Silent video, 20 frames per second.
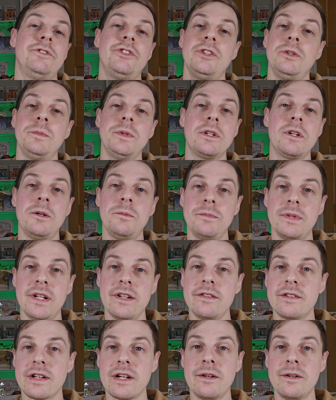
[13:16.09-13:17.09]
super
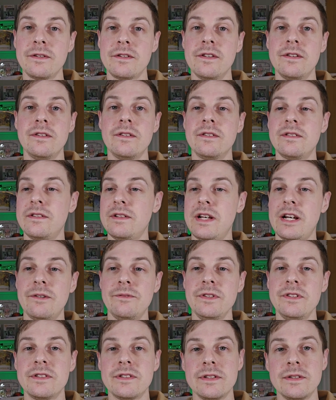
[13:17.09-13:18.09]
complex characters
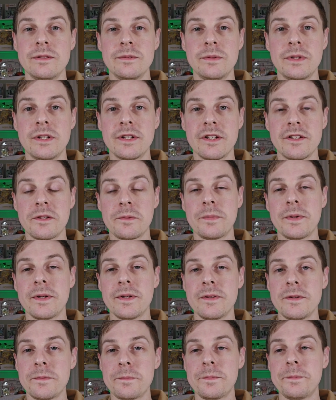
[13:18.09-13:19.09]
every single one, I
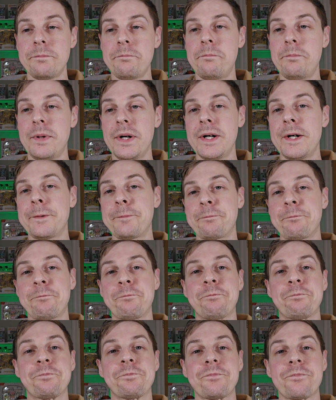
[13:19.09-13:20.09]
suppose, but
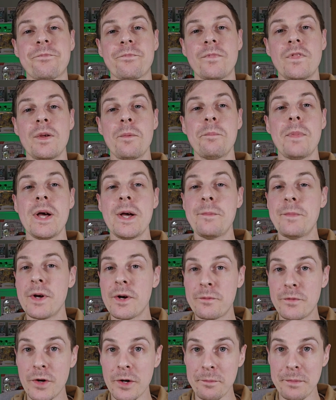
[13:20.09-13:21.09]
maybe
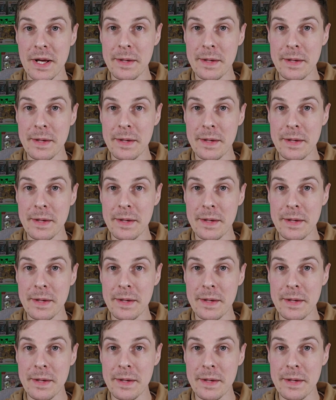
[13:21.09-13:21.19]
I'm wrong.